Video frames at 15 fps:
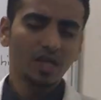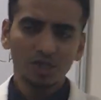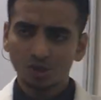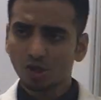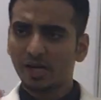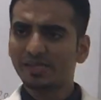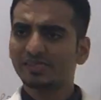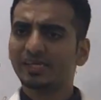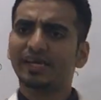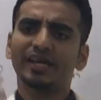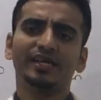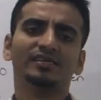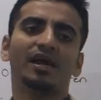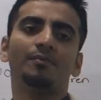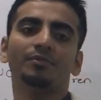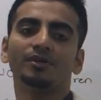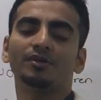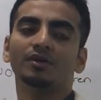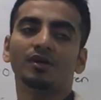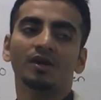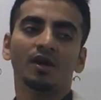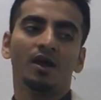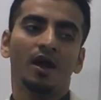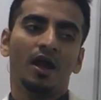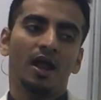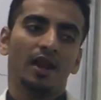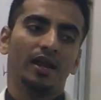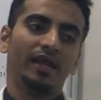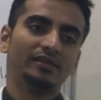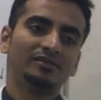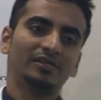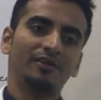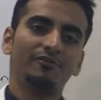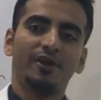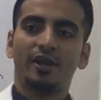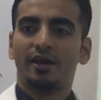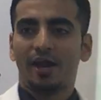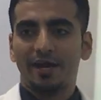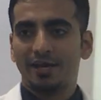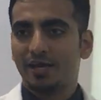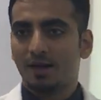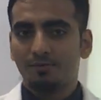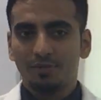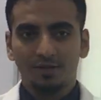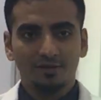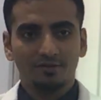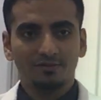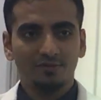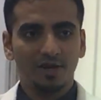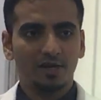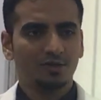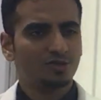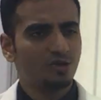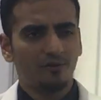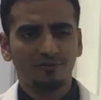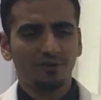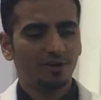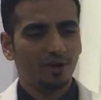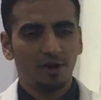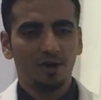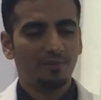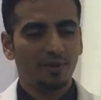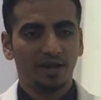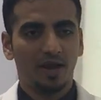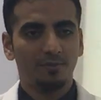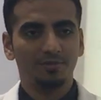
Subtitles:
So let's take an example. Let's say we are an IT company. We are a software development